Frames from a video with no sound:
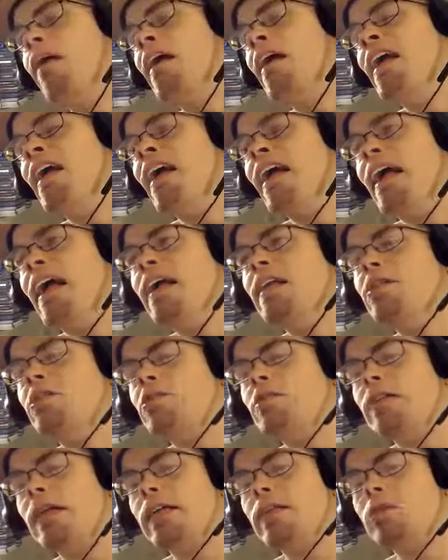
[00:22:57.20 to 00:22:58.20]

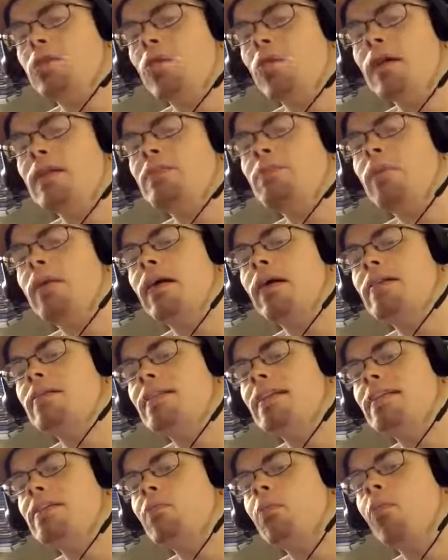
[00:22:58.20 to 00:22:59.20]
interesting choice because
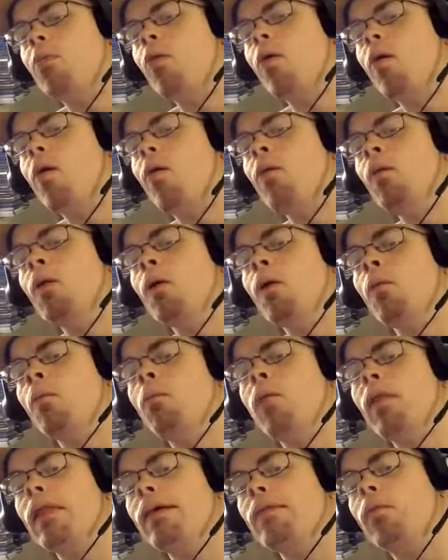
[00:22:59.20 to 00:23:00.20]
he's a more
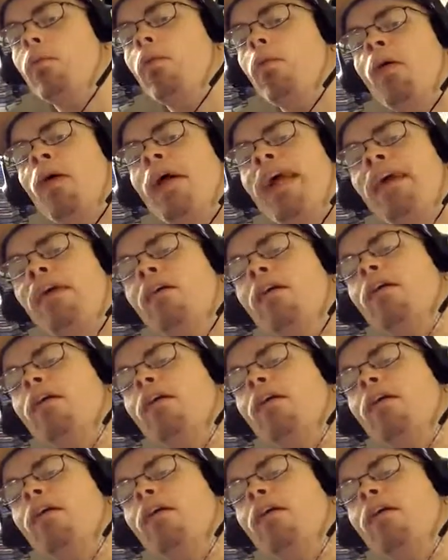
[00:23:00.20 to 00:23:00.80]
believable heel. If